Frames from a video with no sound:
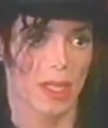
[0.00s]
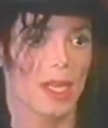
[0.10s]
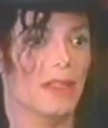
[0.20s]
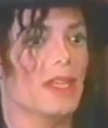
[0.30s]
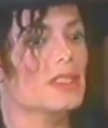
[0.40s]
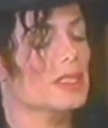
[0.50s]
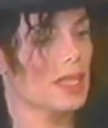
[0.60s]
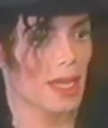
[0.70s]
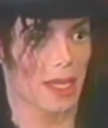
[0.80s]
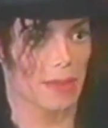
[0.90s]
And there's a
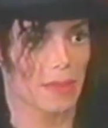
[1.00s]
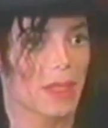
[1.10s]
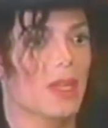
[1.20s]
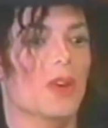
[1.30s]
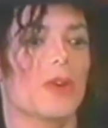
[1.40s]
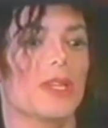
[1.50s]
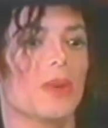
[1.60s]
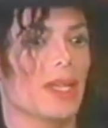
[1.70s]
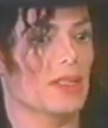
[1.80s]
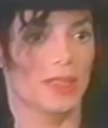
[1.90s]
time where
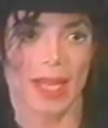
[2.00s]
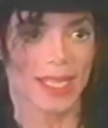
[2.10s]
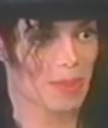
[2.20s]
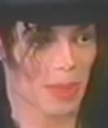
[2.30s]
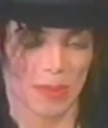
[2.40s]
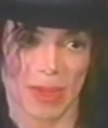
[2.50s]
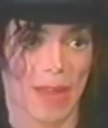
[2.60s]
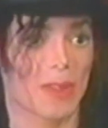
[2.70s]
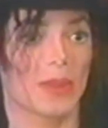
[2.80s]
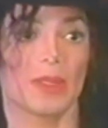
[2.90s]
you like to be in
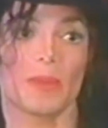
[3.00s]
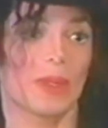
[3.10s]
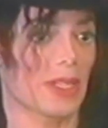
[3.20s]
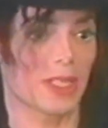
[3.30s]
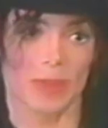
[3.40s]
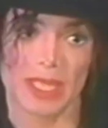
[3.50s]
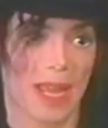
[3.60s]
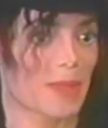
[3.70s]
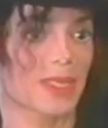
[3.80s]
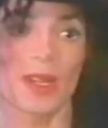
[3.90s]
private when you put on your
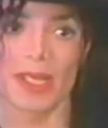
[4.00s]
pajamas, go to